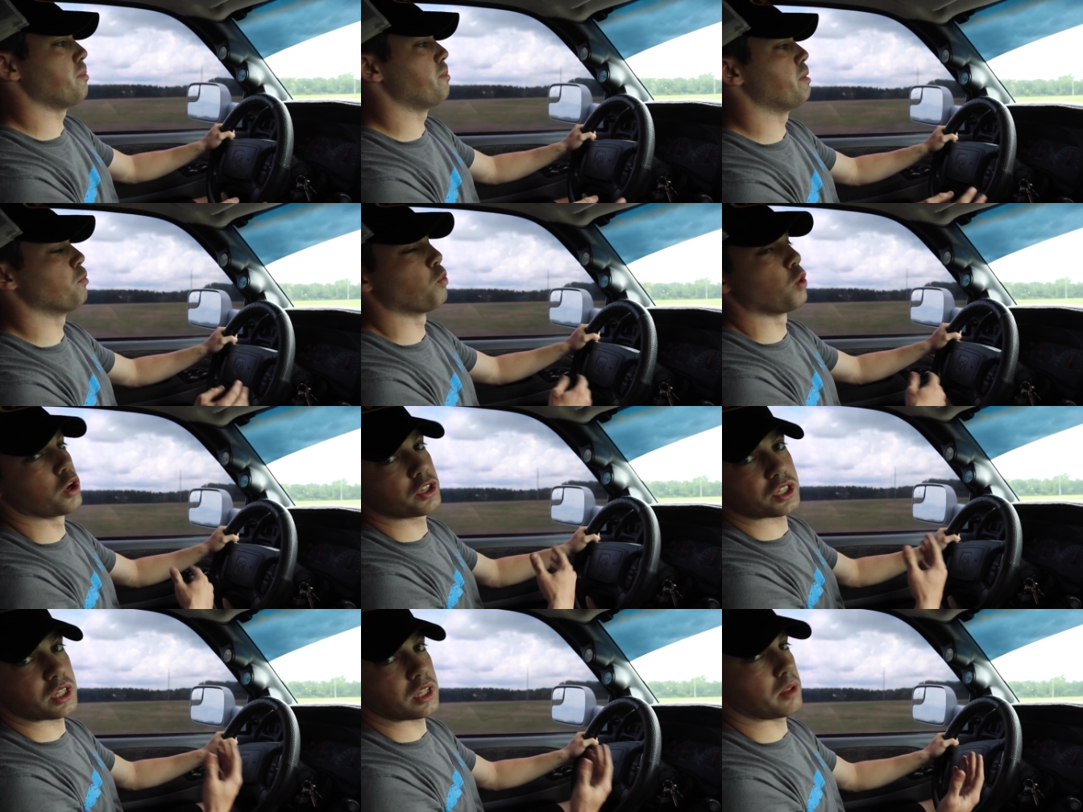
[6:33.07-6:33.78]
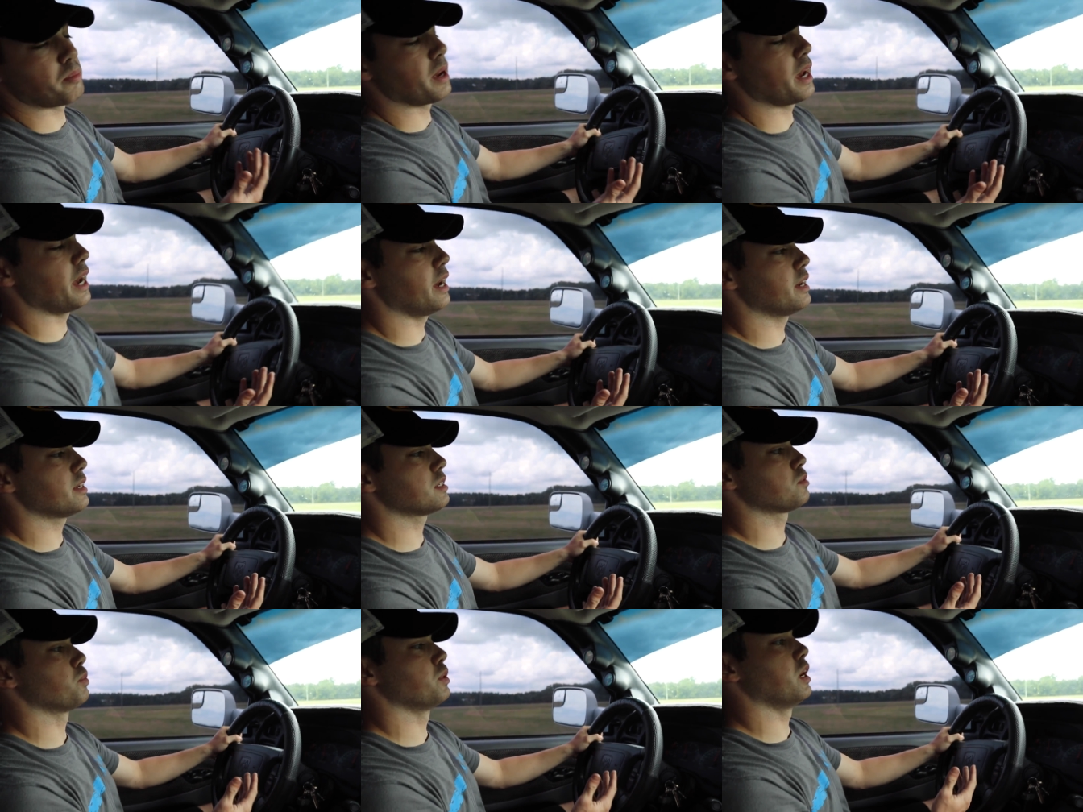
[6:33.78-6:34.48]
been worse in the
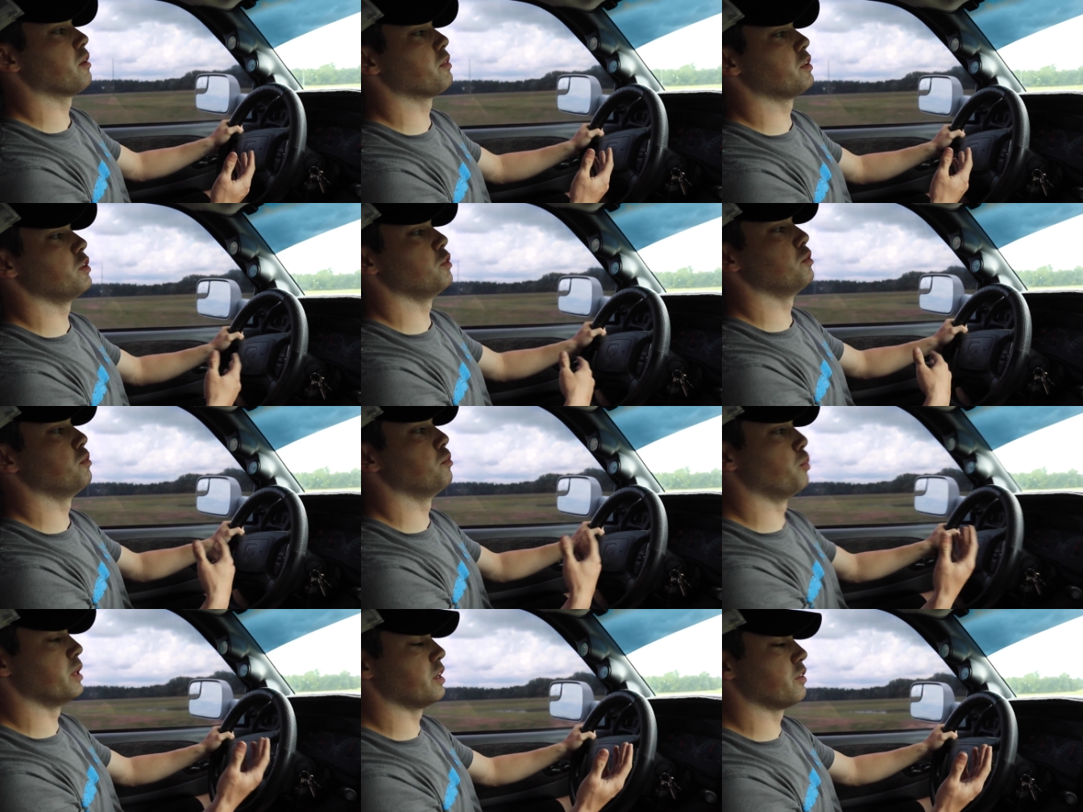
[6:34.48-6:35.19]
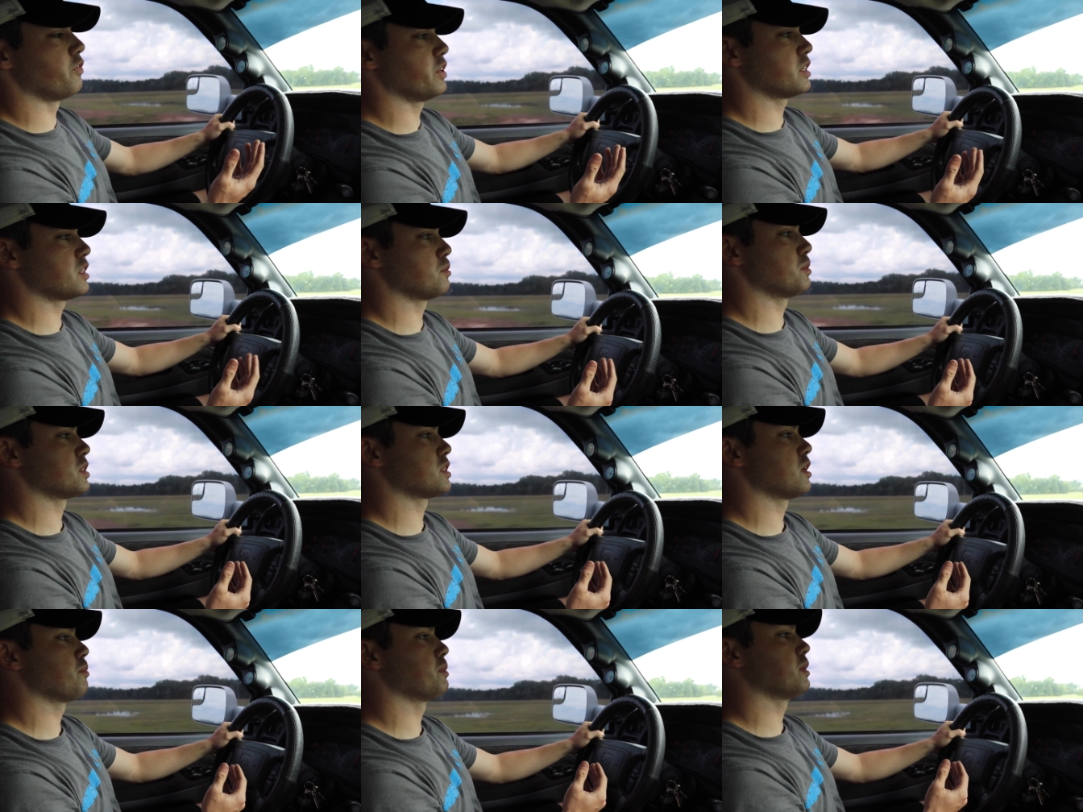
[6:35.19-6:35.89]
past whenever you went to fix them
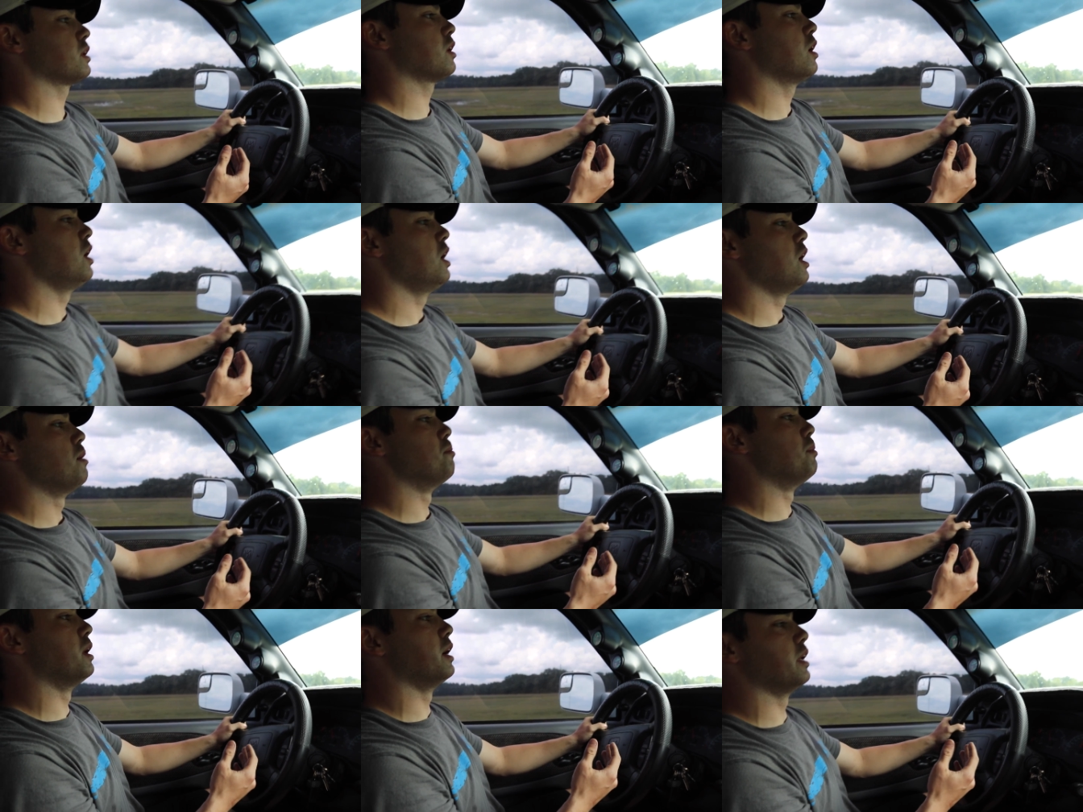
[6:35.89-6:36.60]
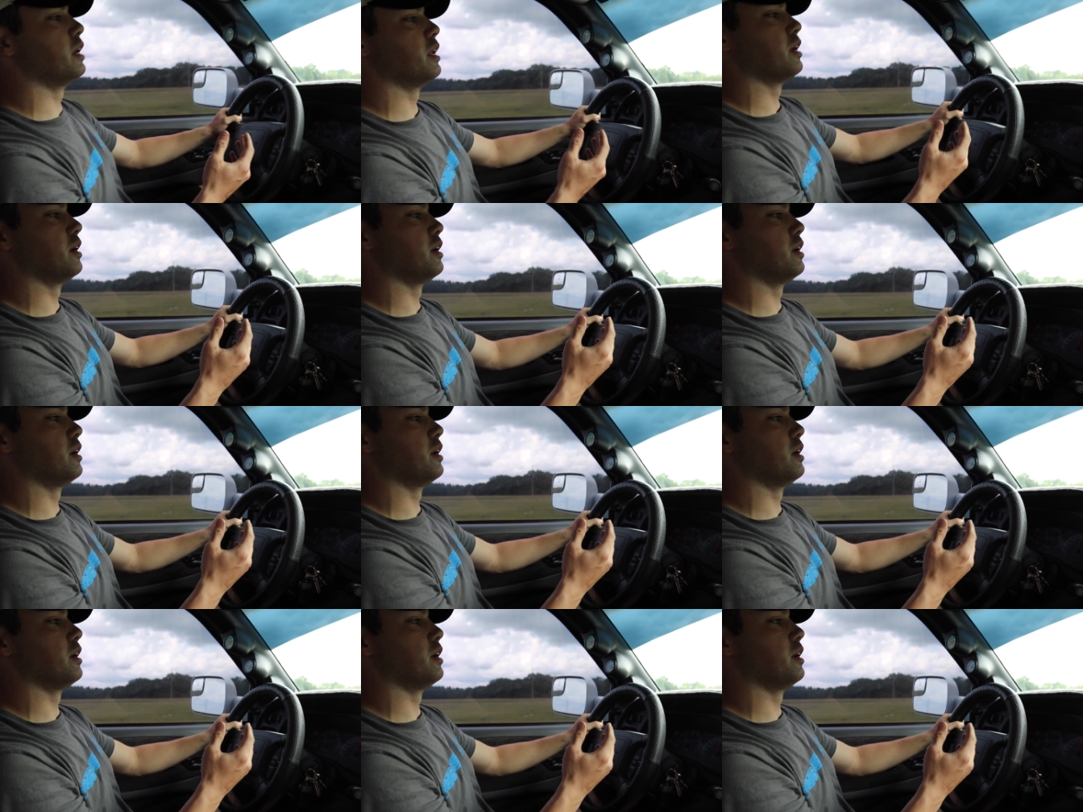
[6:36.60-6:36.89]
or something but